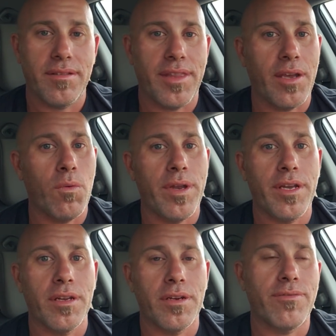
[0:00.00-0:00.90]
think of what you
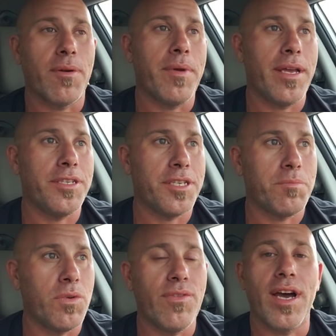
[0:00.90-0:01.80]
can learn from it, and
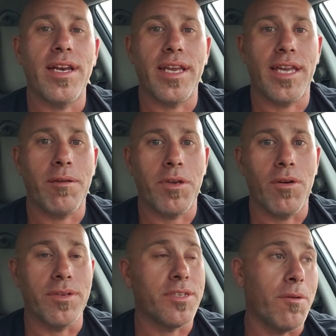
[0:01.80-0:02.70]
just move on and keep
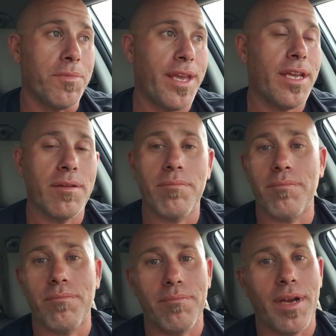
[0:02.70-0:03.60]
going. So I'm thinking,
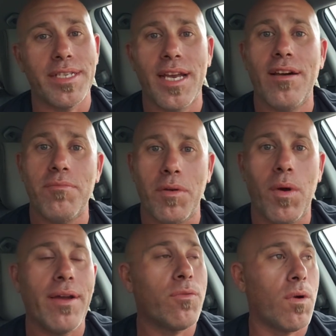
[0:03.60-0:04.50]
myself, my
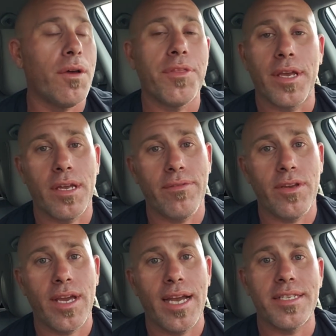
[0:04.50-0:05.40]
wife, we're all thinking of
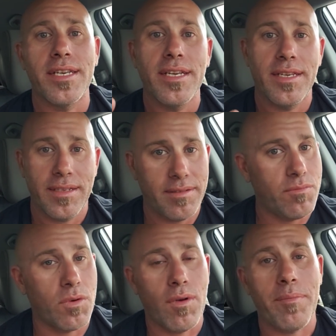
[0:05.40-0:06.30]
you guys.
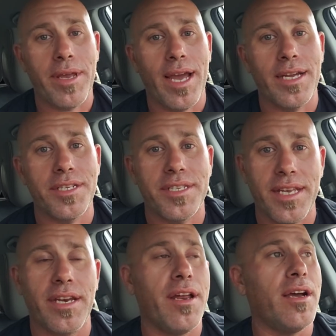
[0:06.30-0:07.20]
We're right behind you,
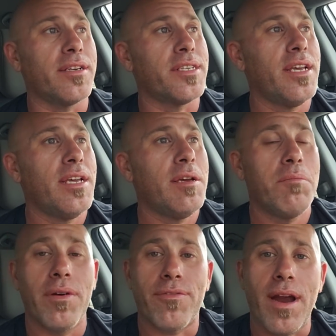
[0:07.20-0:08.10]
sending hugs.
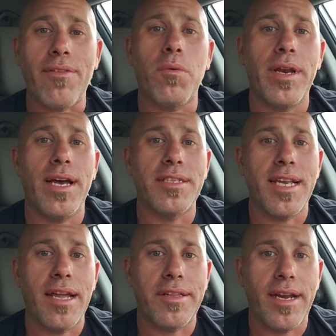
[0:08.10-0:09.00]
But for everyone else
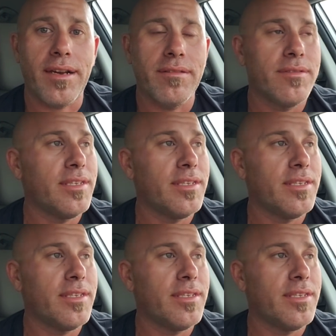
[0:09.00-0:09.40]
out there,